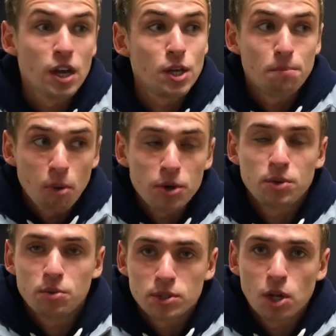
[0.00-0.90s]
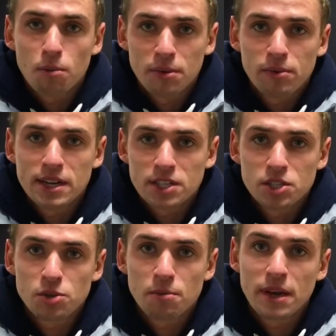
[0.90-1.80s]
your body will not be ready
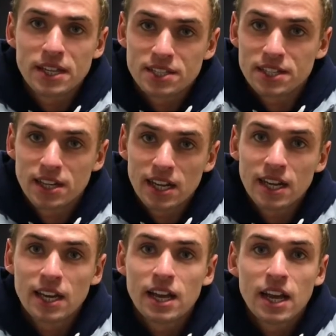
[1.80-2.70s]
to swim instantly,